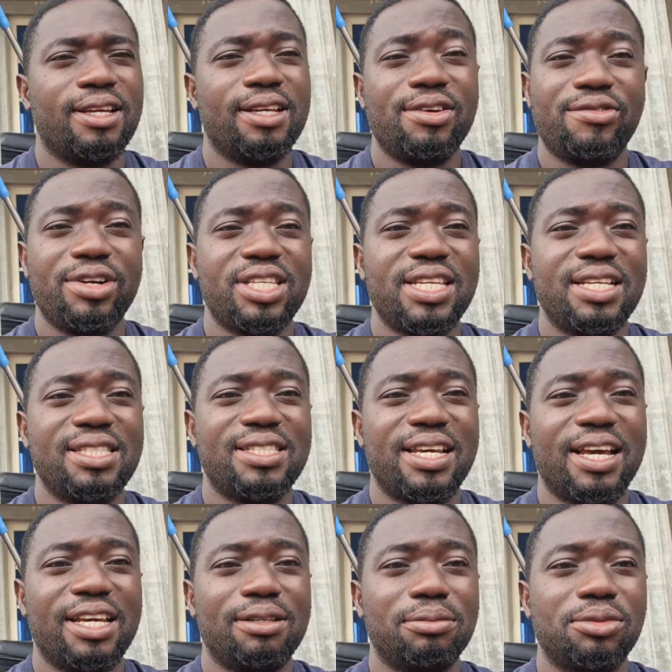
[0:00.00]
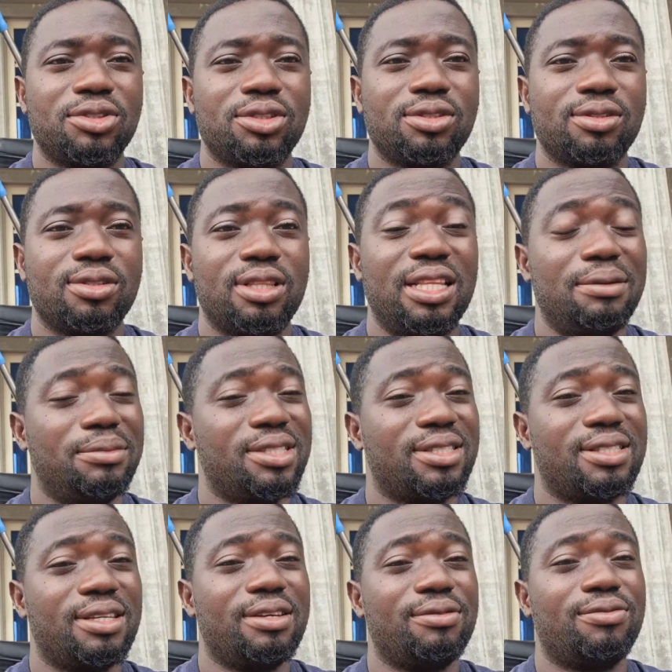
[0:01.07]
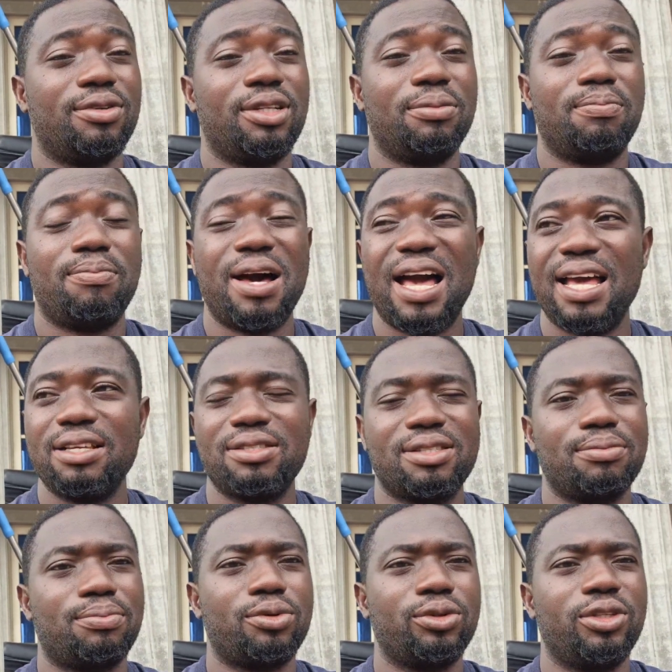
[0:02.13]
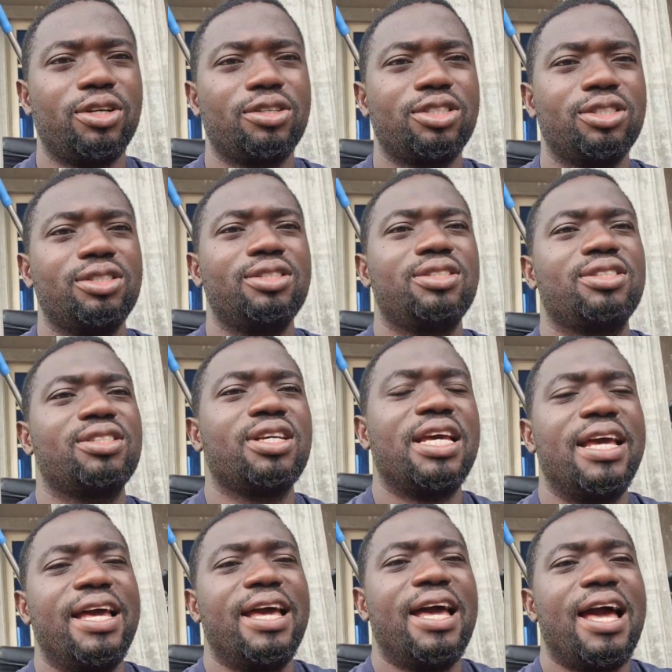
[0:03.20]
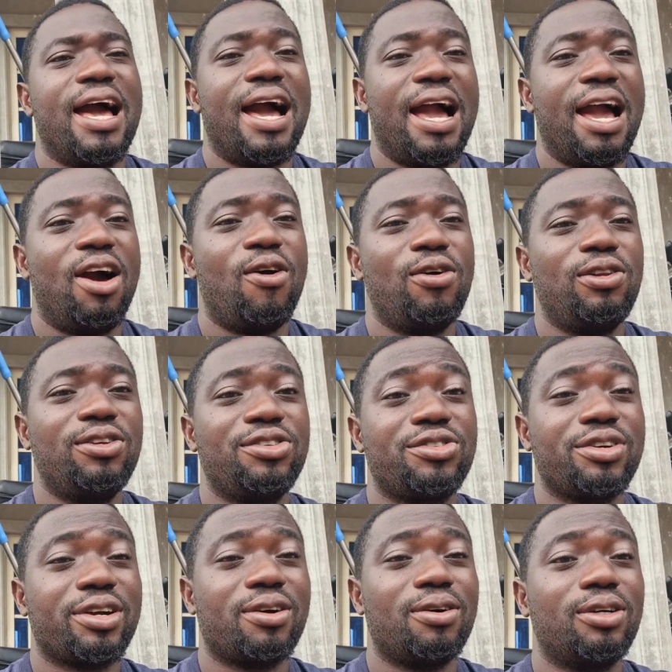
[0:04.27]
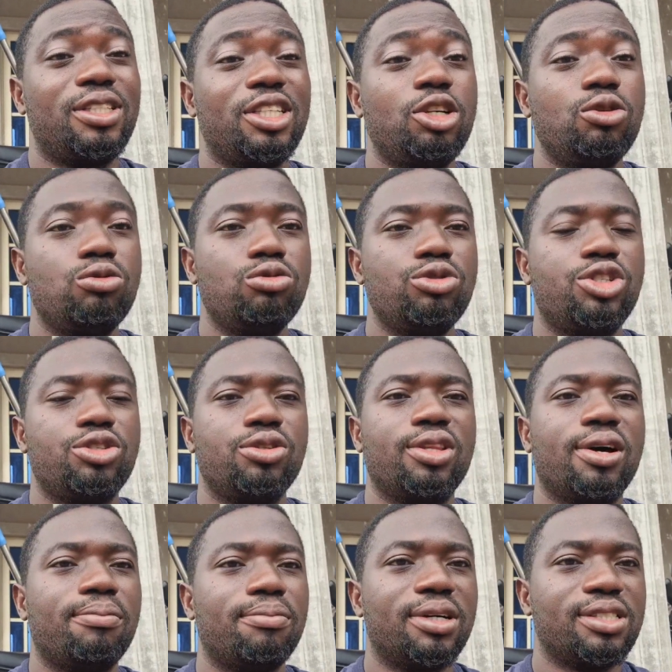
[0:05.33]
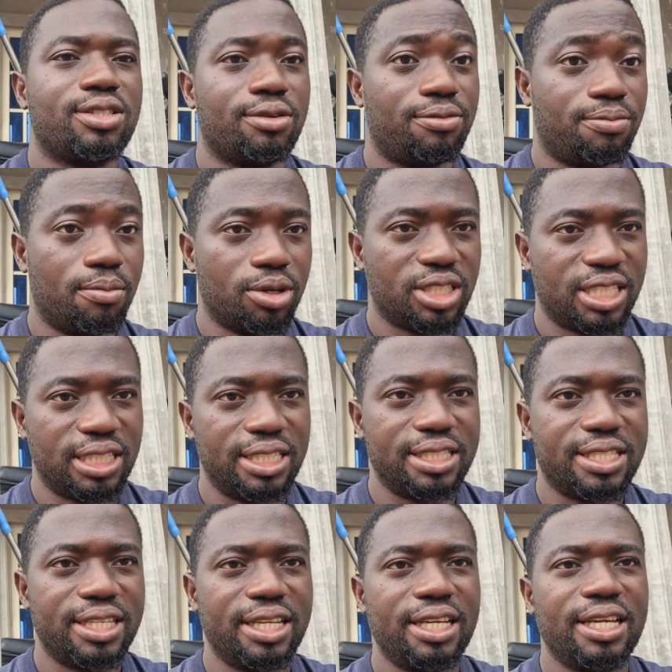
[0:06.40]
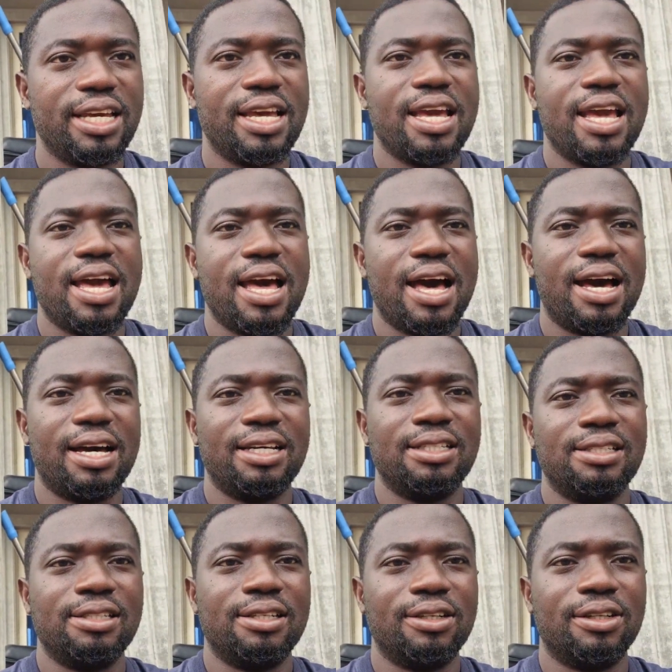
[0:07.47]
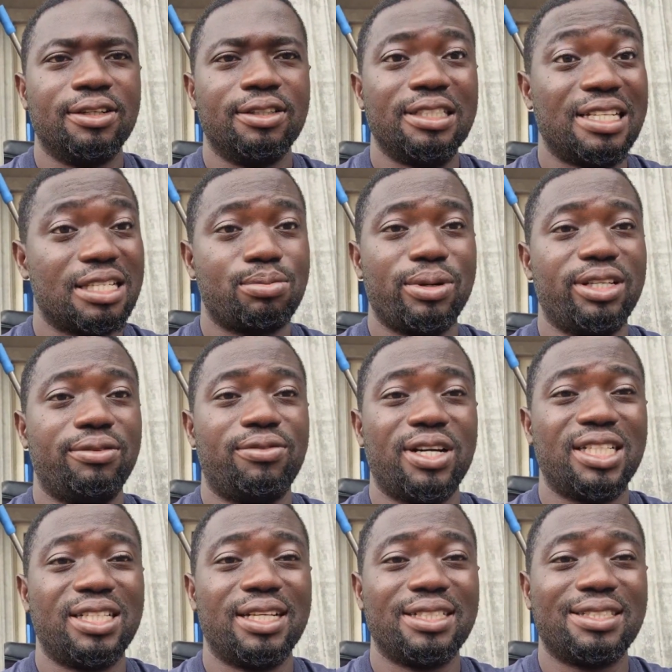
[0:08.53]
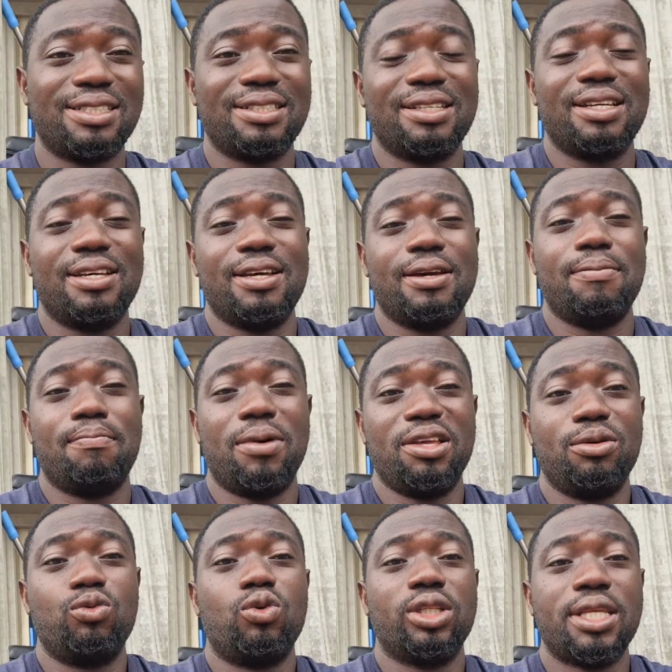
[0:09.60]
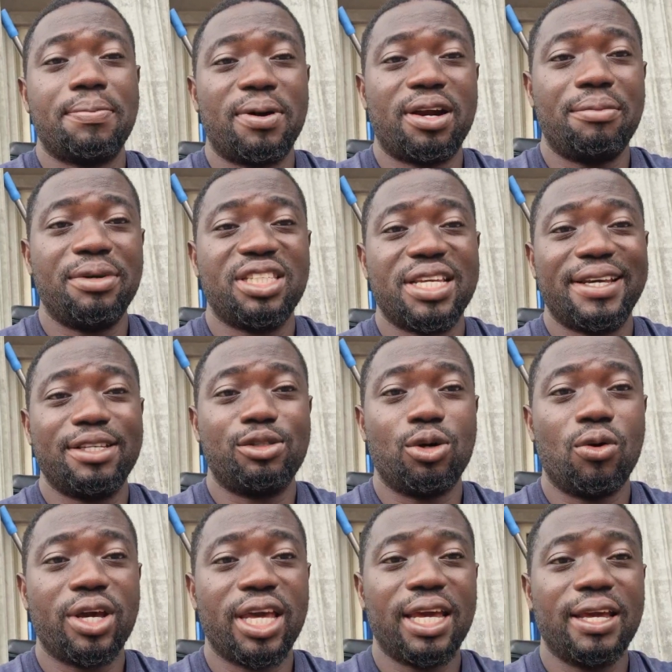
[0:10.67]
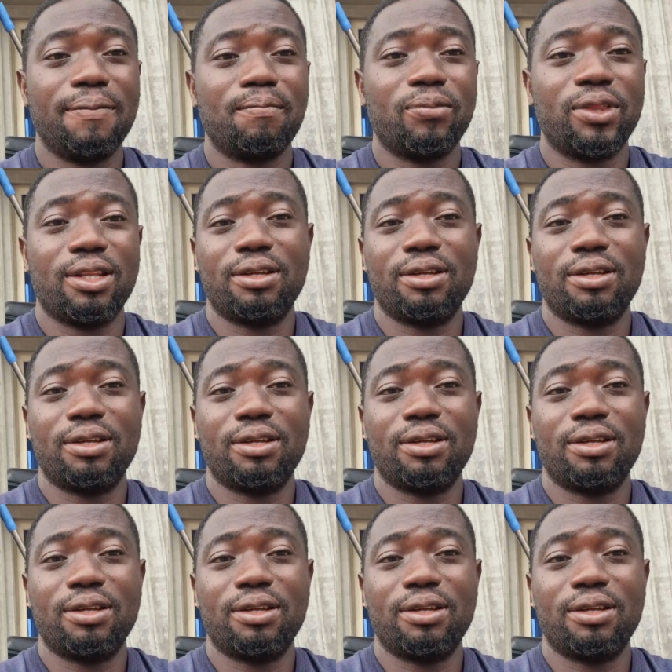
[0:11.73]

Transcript: In recent times, let me say for the past productions, I always record huge numbers of mortality, and uh, despite the fact that my water parameter is okay,